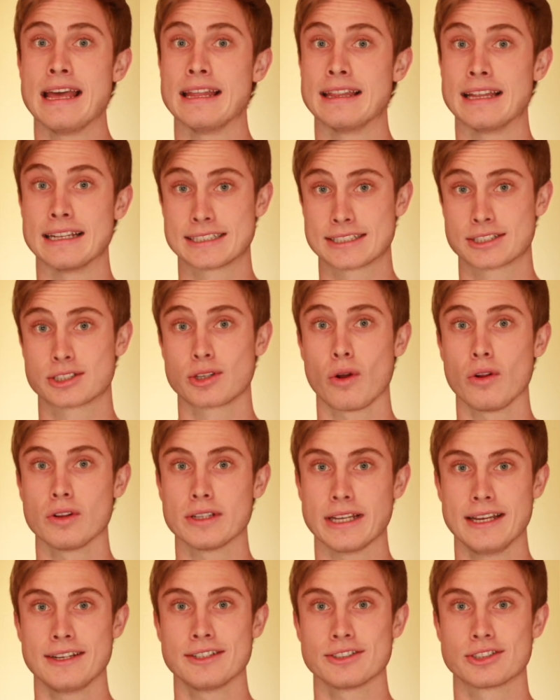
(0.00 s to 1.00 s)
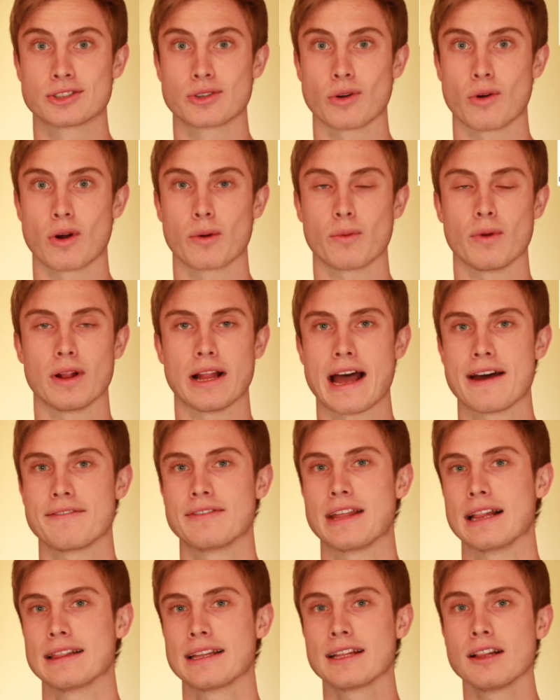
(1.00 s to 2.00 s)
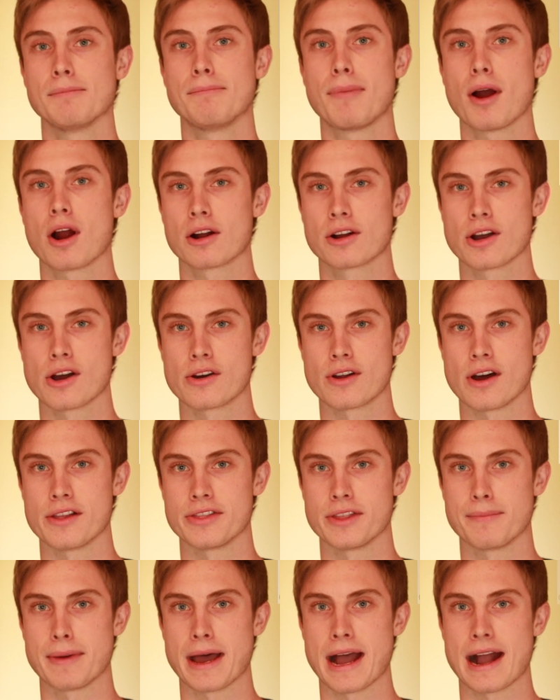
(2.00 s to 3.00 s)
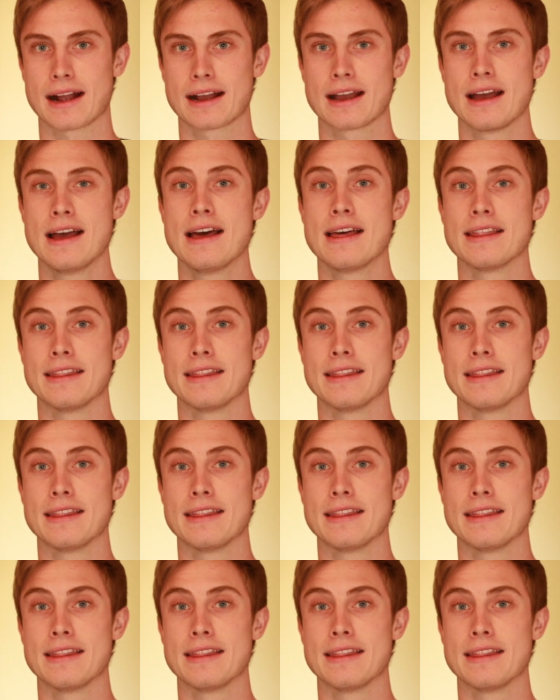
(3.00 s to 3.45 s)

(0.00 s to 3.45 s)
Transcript: that's sold in a store will have that little barcode on the back